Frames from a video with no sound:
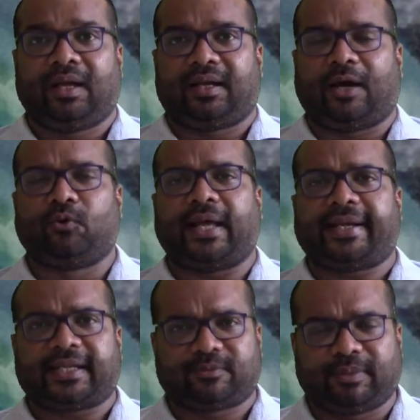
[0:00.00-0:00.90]
Now that
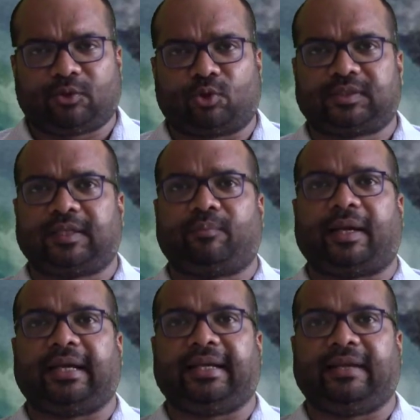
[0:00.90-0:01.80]
has been questioned by
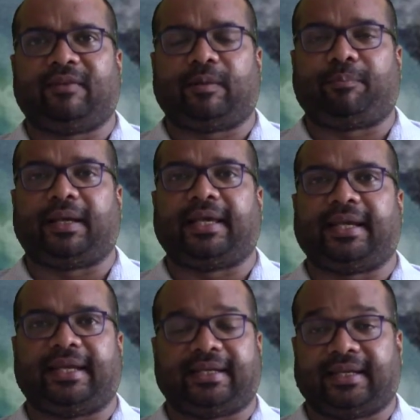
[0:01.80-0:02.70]
David
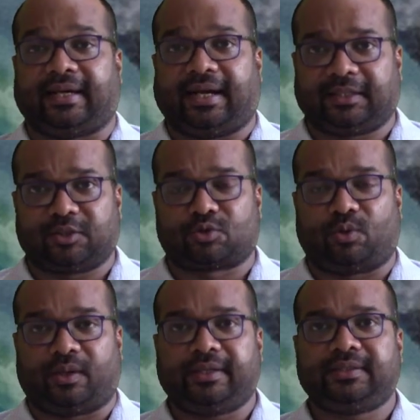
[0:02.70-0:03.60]
Piggery and other
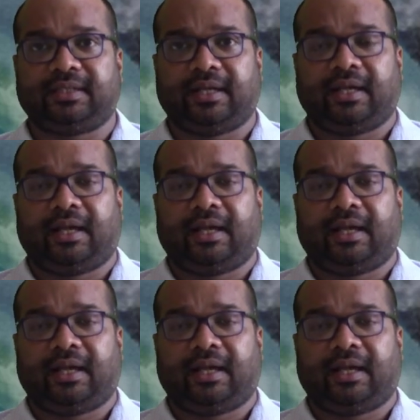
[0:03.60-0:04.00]
scholars.